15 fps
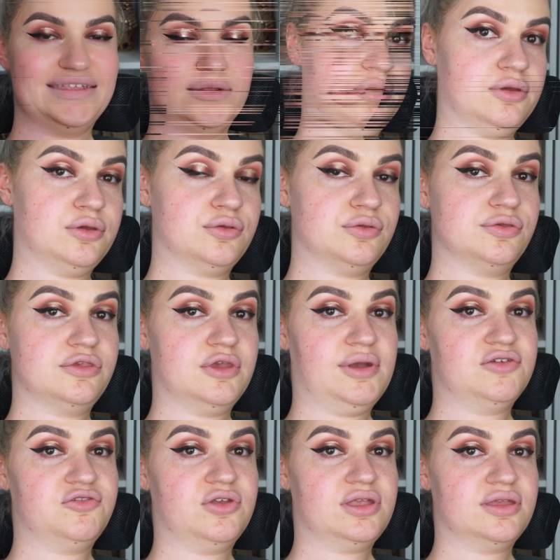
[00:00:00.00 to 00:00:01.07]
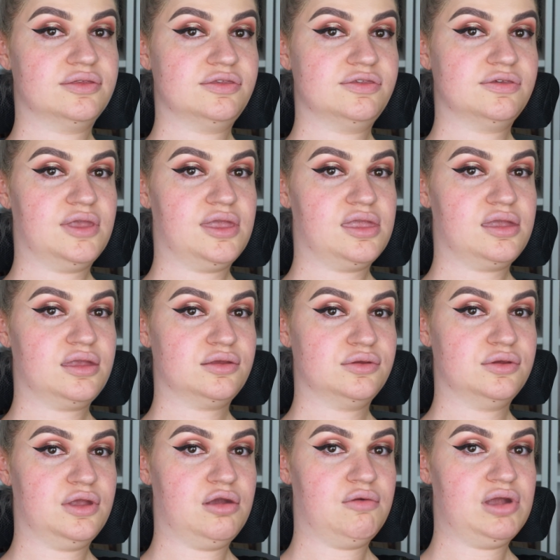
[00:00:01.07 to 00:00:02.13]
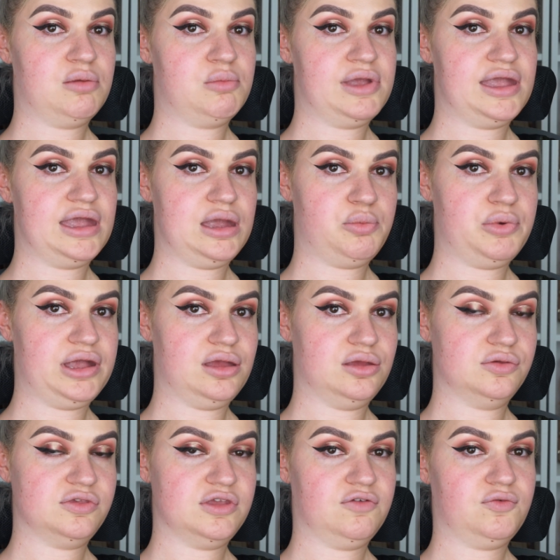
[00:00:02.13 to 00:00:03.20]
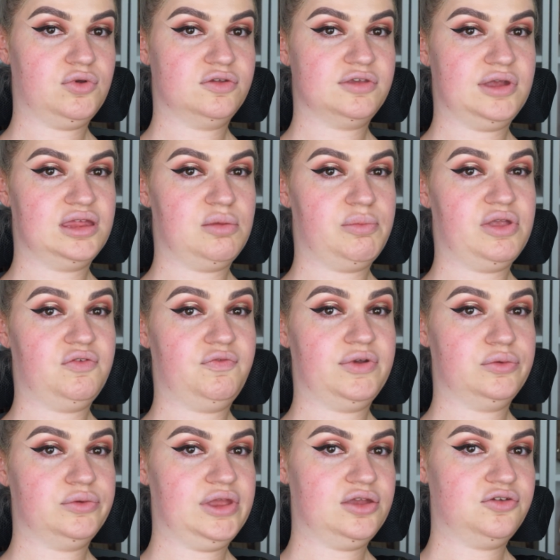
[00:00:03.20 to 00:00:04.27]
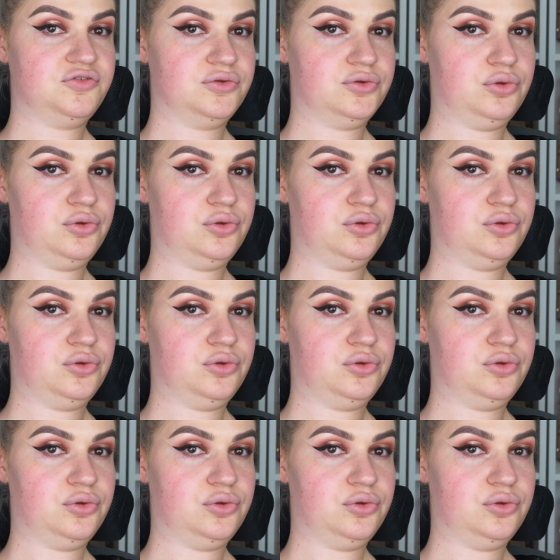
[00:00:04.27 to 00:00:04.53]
Cool. So as you can see, around my eyebrows, I've got a tiny bit of foundation